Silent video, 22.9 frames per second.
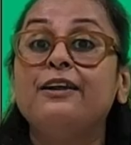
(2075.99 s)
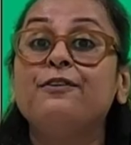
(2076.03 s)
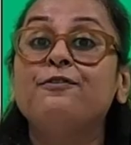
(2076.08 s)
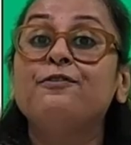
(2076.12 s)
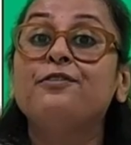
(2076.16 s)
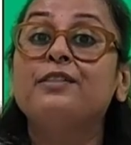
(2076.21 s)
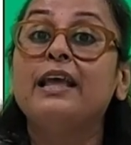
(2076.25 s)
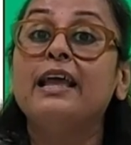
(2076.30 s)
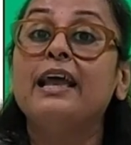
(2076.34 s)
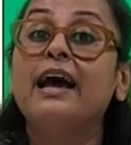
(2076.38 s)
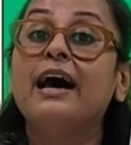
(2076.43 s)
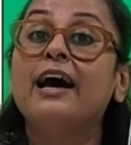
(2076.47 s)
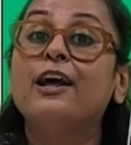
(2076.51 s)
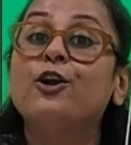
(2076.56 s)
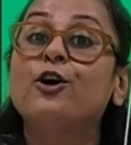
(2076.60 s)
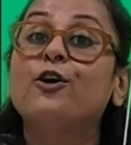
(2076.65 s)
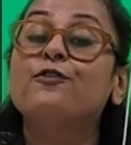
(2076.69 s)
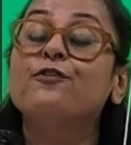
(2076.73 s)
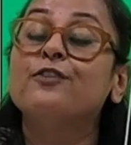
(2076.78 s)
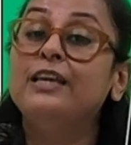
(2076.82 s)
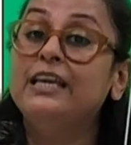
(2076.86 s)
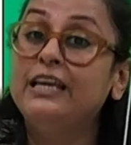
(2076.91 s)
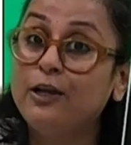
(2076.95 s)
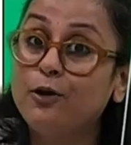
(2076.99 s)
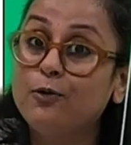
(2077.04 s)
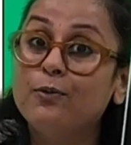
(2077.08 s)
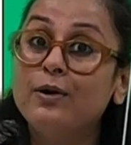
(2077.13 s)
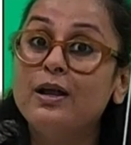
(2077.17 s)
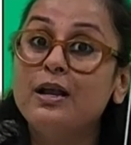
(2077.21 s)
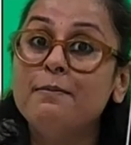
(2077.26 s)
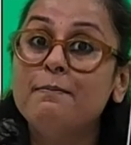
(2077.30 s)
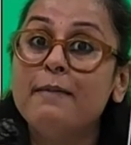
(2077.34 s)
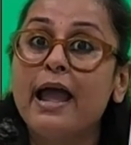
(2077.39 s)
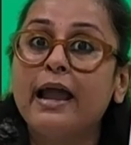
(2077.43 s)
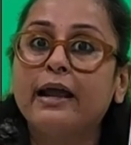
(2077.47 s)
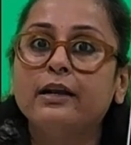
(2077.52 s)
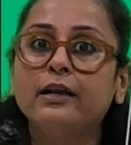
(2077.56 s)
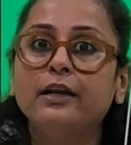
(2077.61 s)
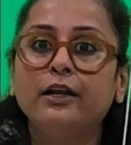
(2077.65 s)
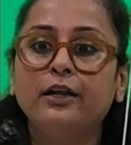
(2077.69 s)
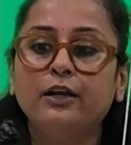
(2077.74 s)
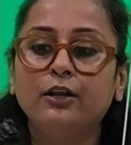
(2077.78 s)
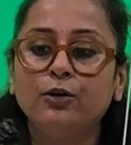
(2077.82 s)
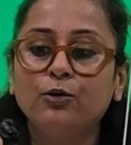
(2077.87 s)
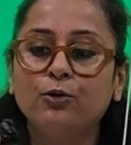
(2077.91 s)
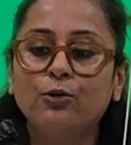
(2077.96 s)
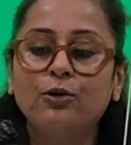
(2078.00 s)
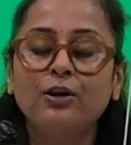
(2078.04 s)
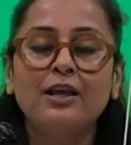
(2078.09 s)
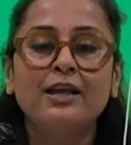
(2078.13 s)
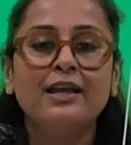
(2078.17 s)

if they are of equal magnitude,